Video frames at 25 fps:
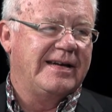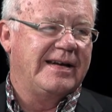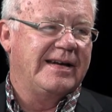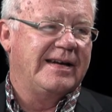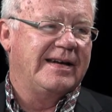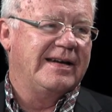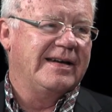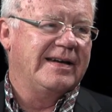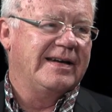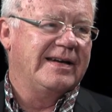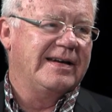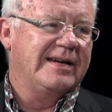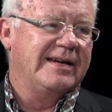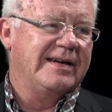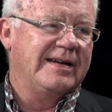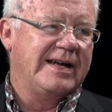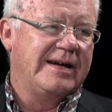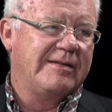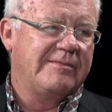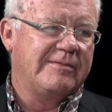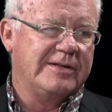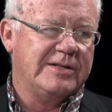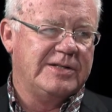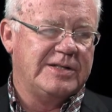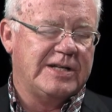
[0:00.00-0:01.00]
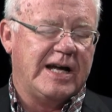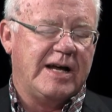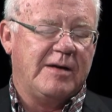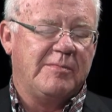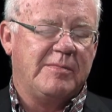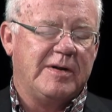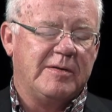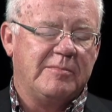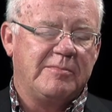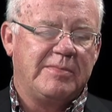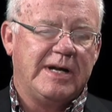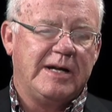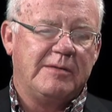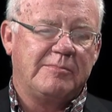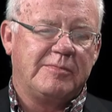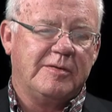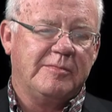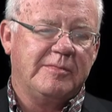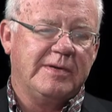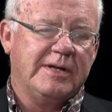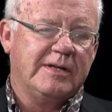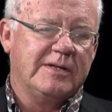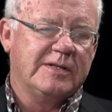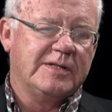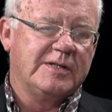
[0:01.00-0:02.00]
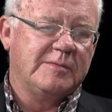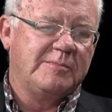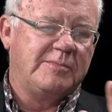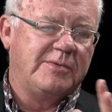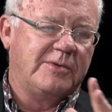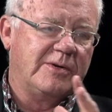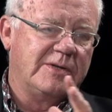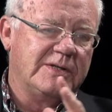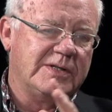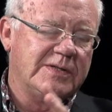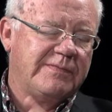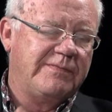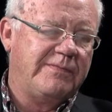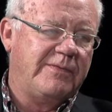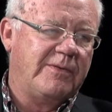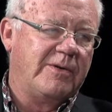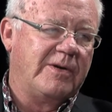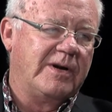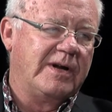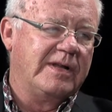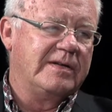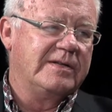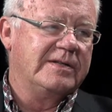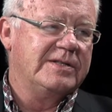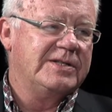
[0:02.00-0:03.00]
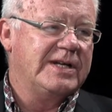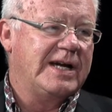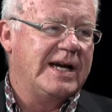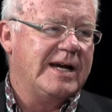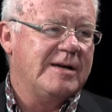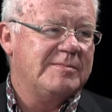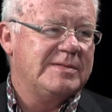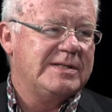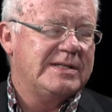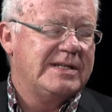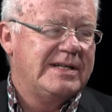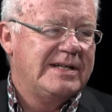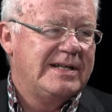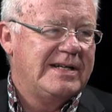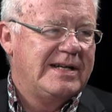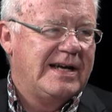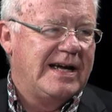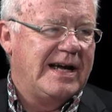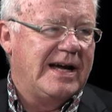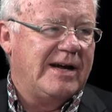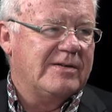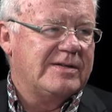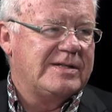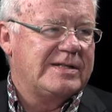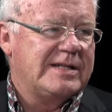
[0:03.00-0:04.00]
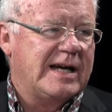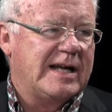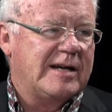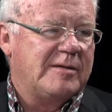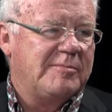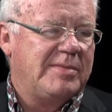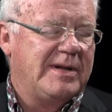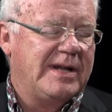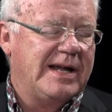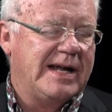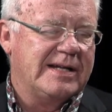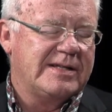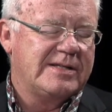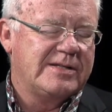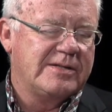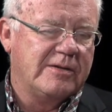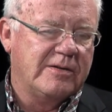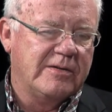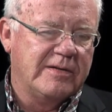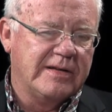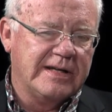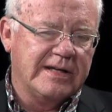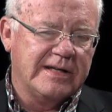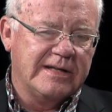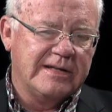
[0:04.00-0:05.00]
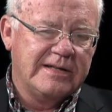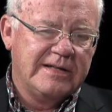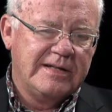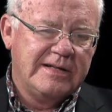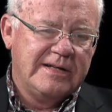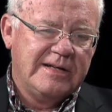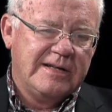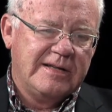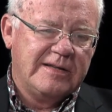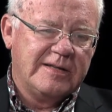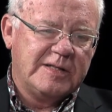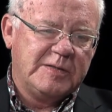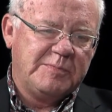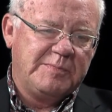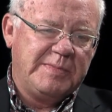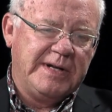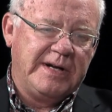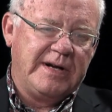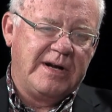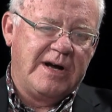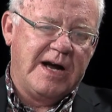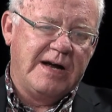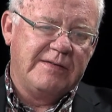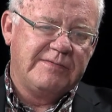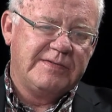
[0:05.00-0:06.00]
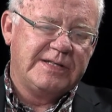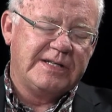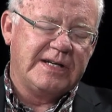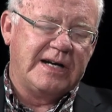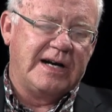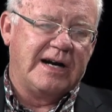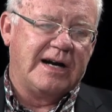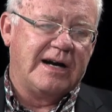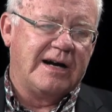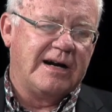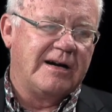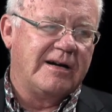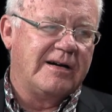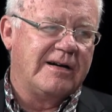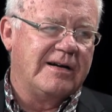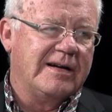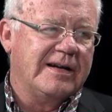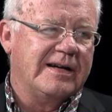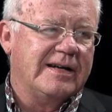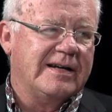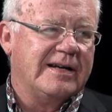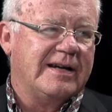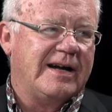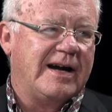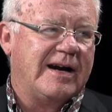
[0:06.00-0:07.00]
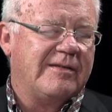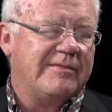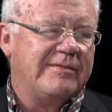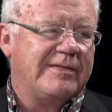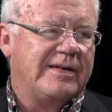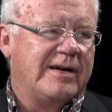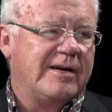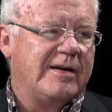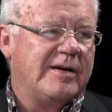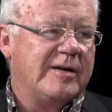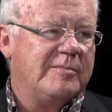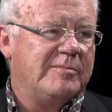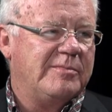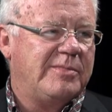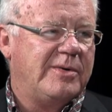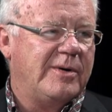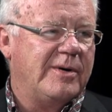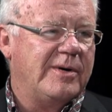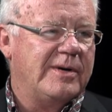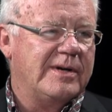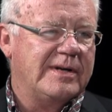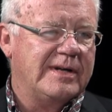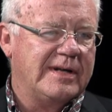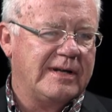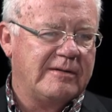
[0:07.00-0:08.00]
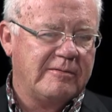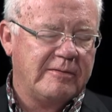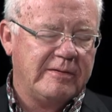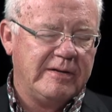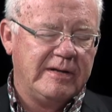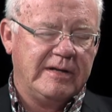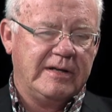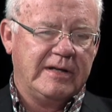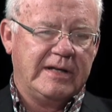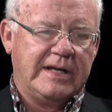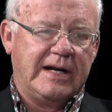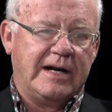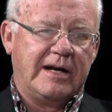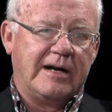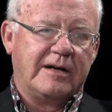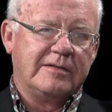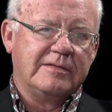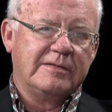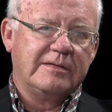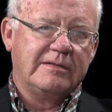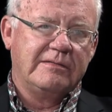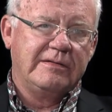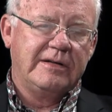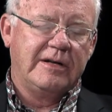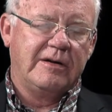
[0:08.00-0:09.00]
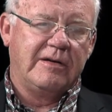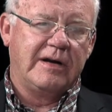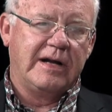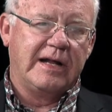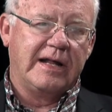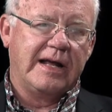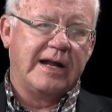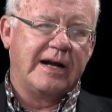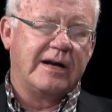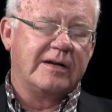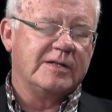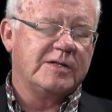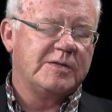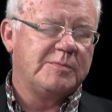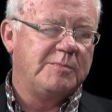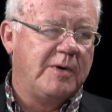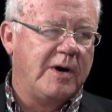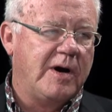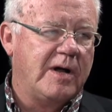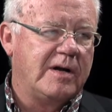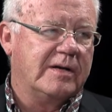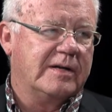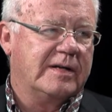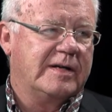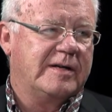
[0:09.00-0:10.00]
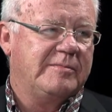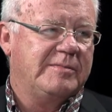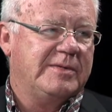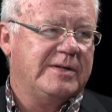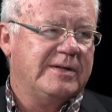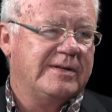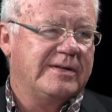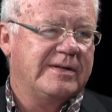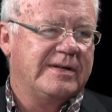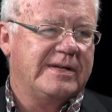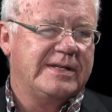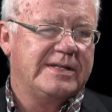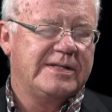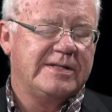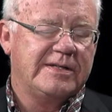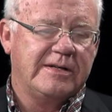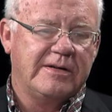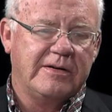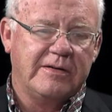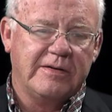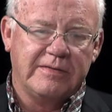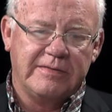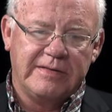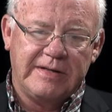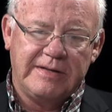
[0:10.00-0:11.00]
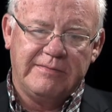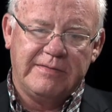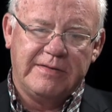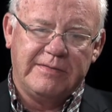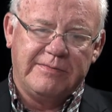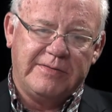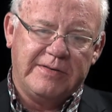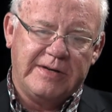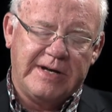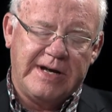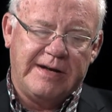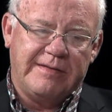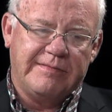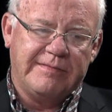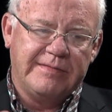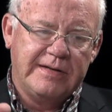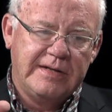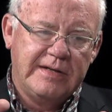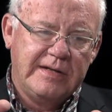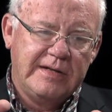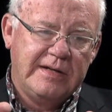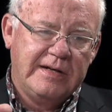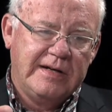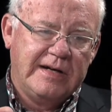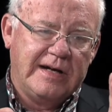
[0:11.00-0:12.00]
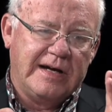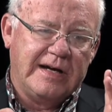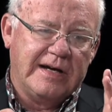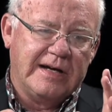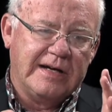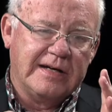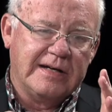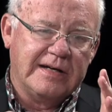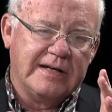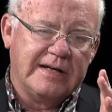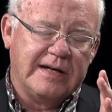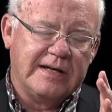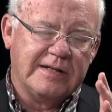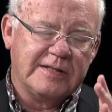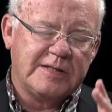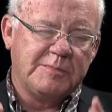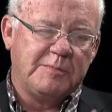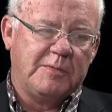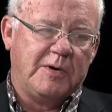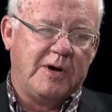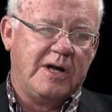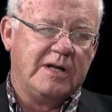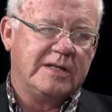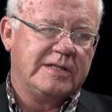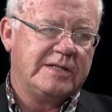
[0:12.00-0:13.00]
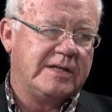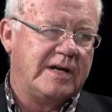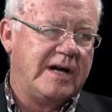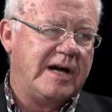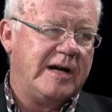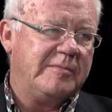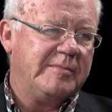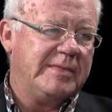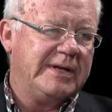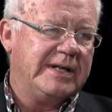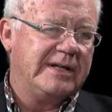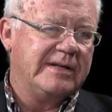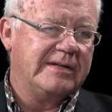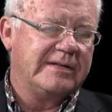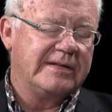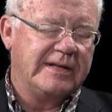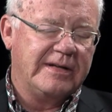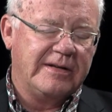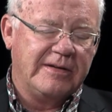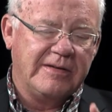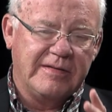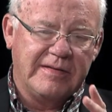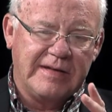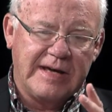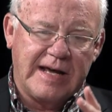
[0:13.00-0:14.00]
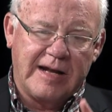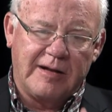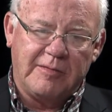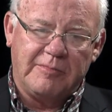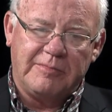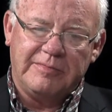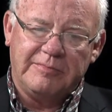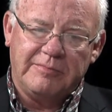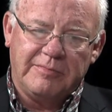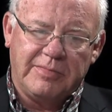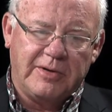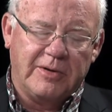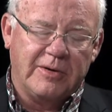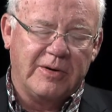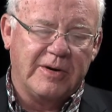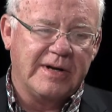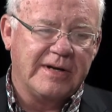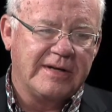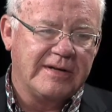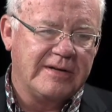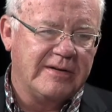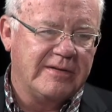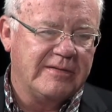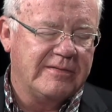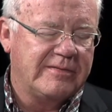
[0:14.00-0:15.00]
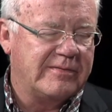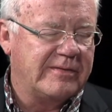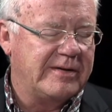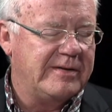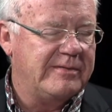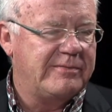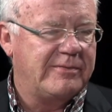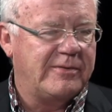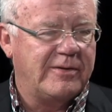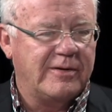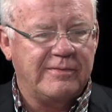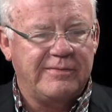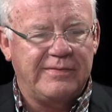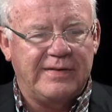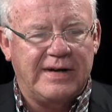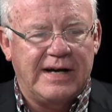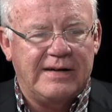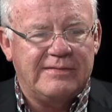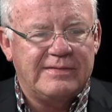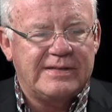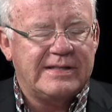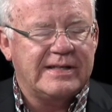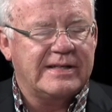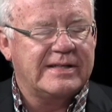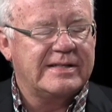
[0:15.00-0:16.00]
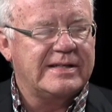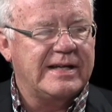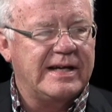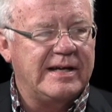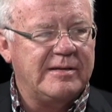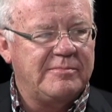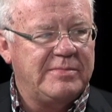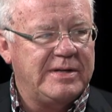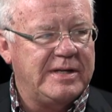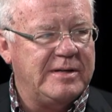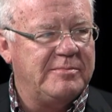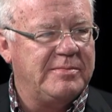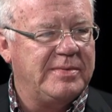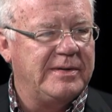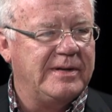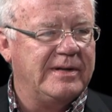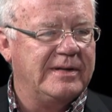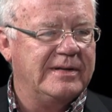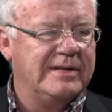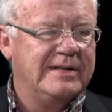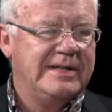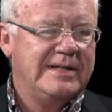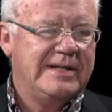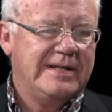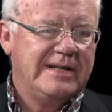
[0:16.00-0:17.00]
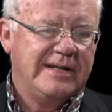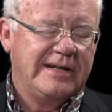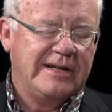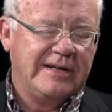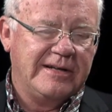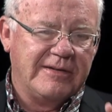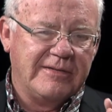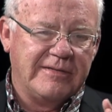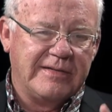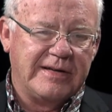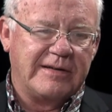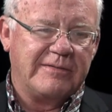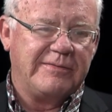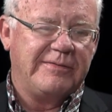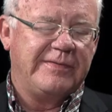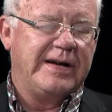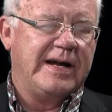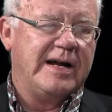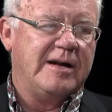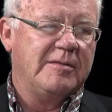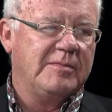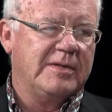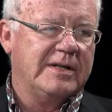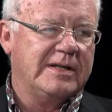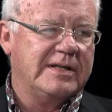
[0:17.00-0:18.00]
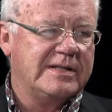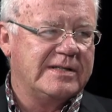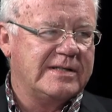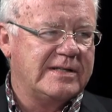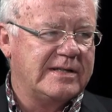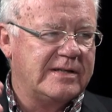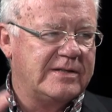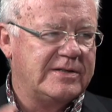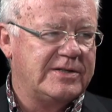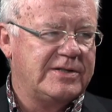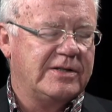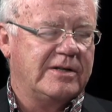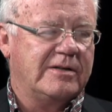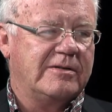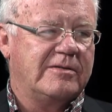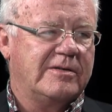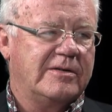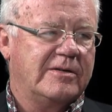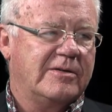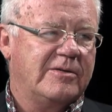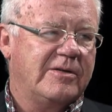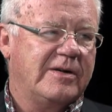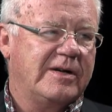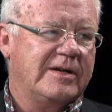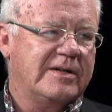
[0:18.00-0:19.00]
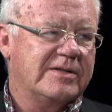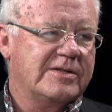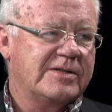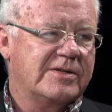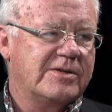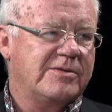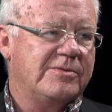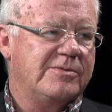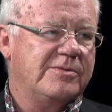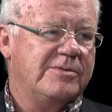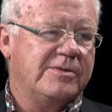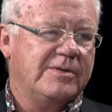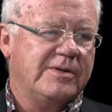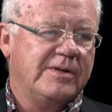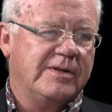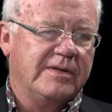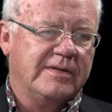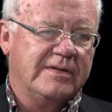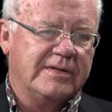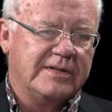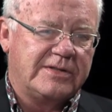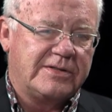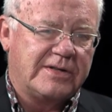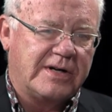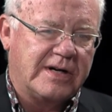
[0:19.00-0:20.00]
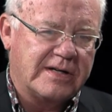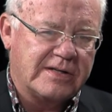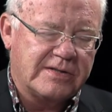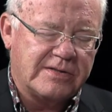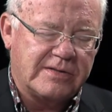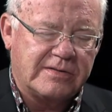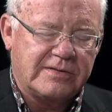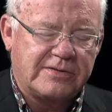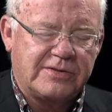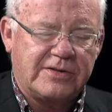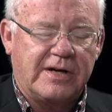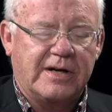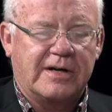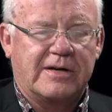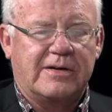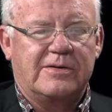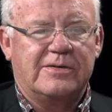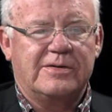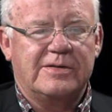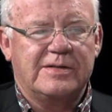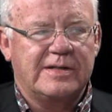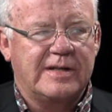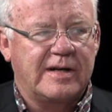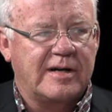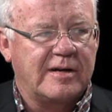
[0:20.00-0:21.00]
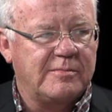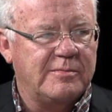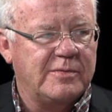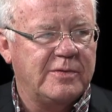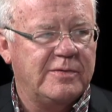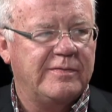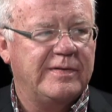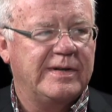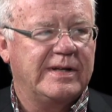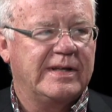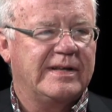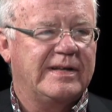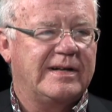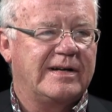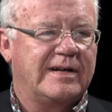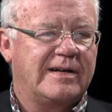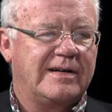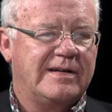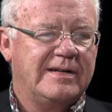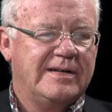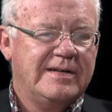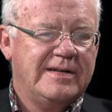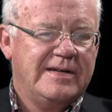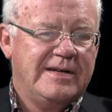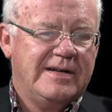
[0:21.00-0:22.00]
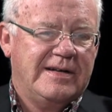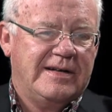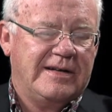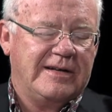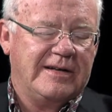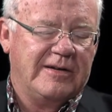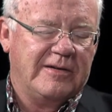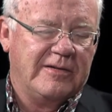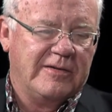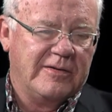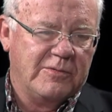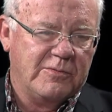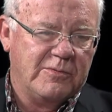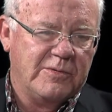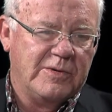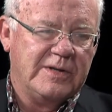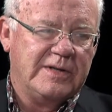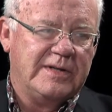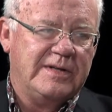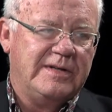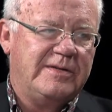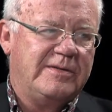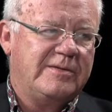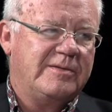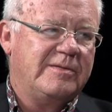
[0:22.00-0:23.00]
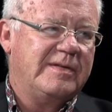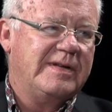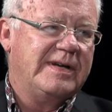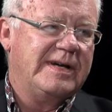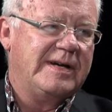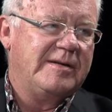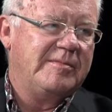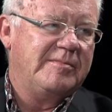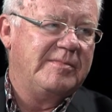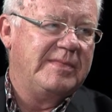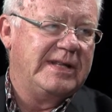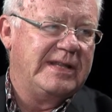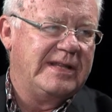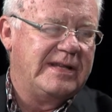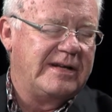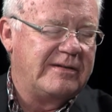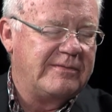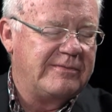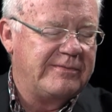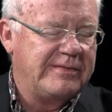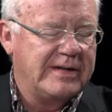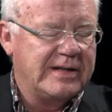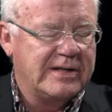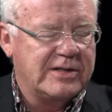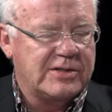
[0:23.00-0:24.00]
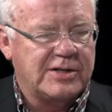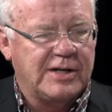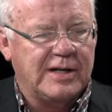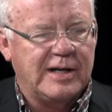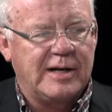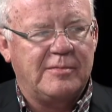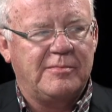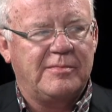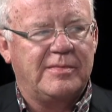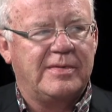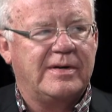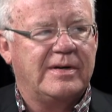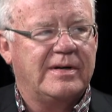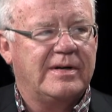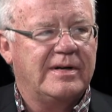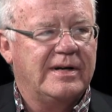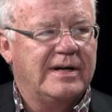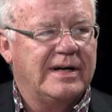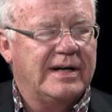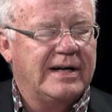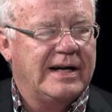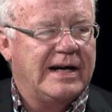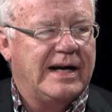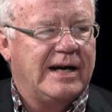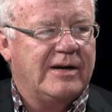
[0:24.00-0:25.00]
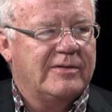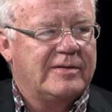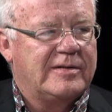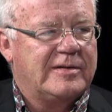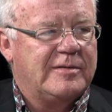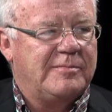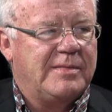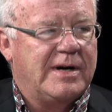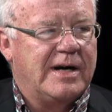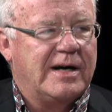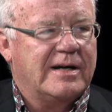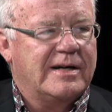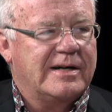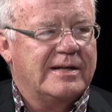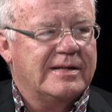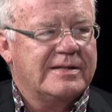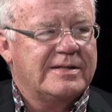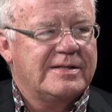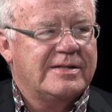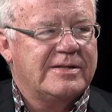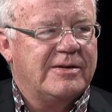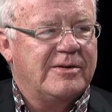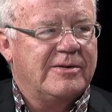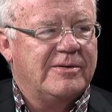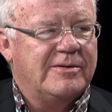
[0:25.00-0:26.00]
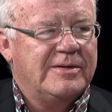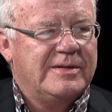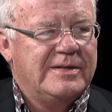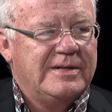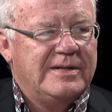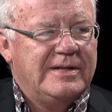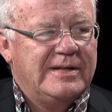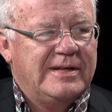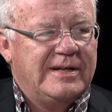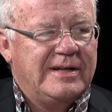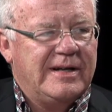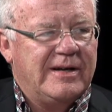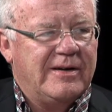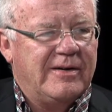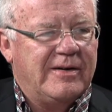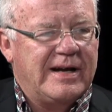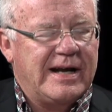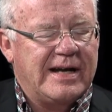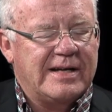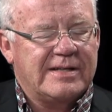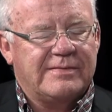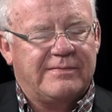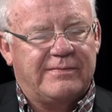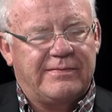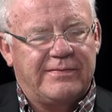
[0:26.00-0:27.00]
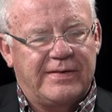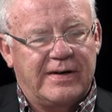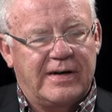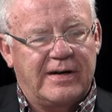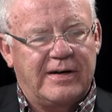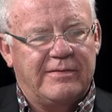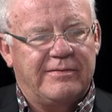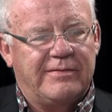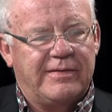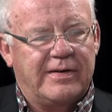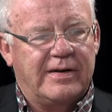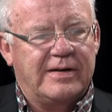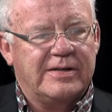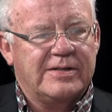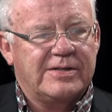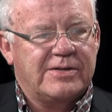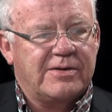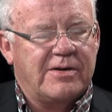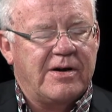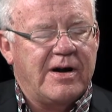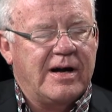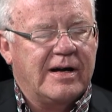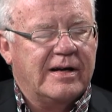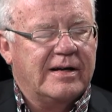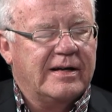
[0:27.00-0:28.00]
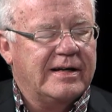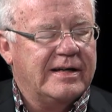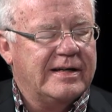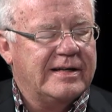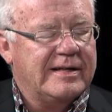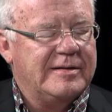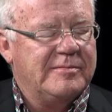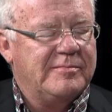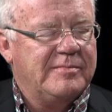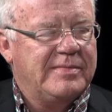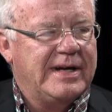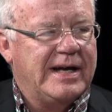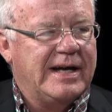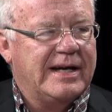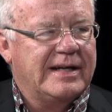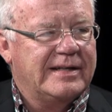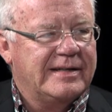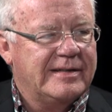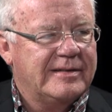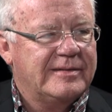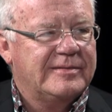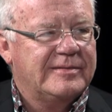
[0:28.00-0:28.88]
Uh, every job in a paper mill supports four other jobs oh. outside of plants. So the the spin-offs are uh, are very important. And when we look at our you know at our smaller communities, you know even if you have Uh, a small sawmill, you know, that'll employ, you know, three, four, five, six, eight people, you know, their families, their children going to school, the trucks are, truckers that are moving their, you know, the wood to them and their finished lumber uh, out to market. So, you know, it has a very, very strong uh, impact.